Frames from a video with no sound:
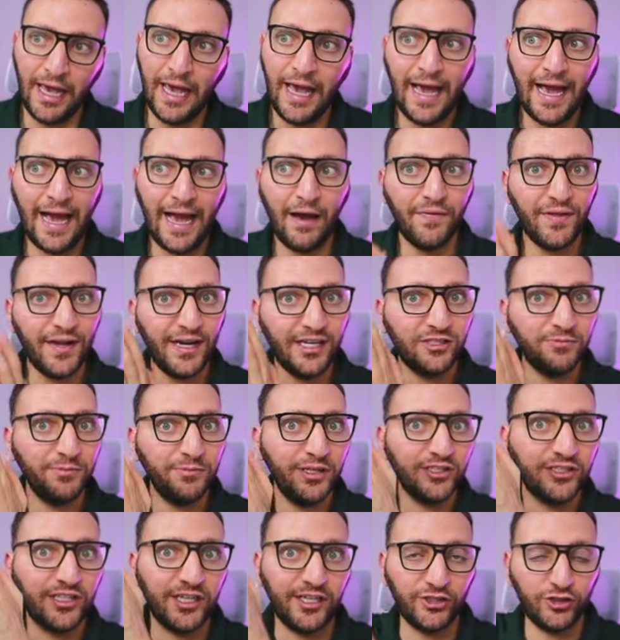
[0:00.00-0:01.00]
How that H T M L
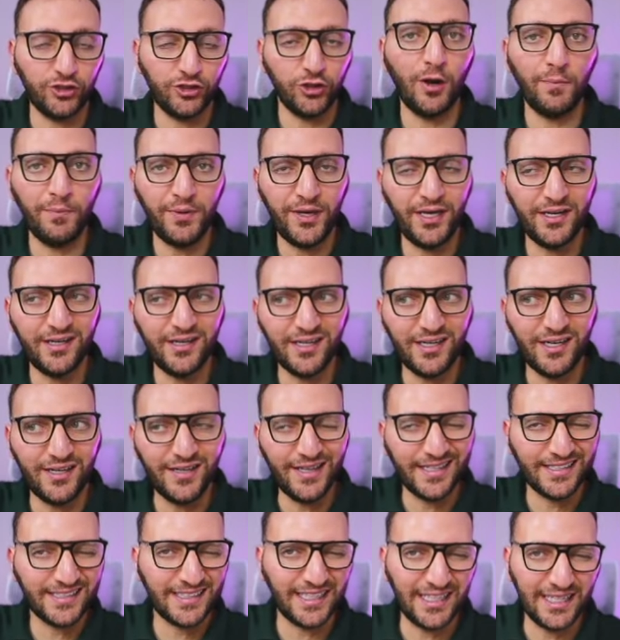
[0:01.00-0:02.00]
is going to show up here,
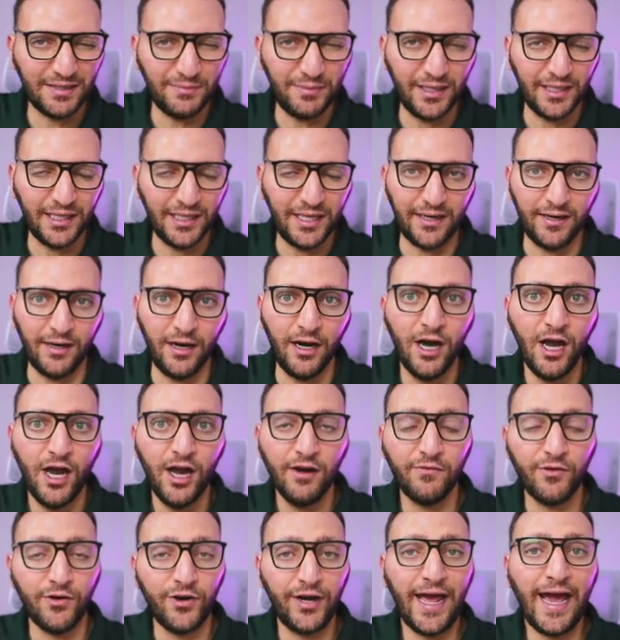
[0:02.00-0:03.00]
that's a little bit later.
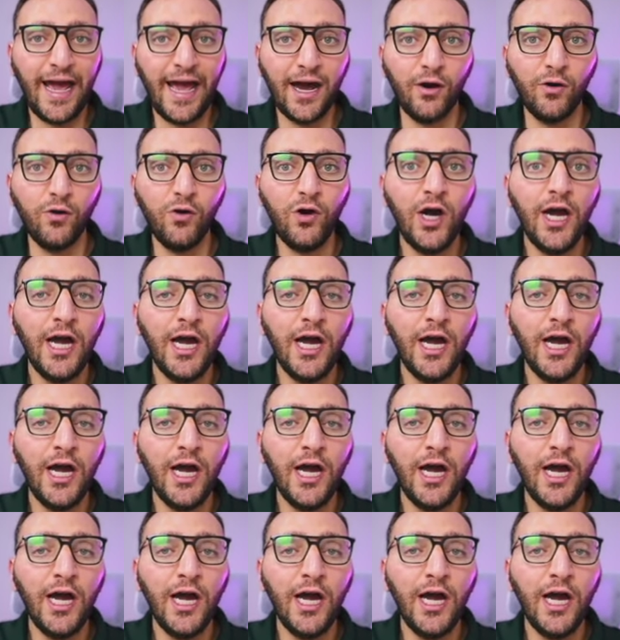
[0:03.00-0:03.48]
For now,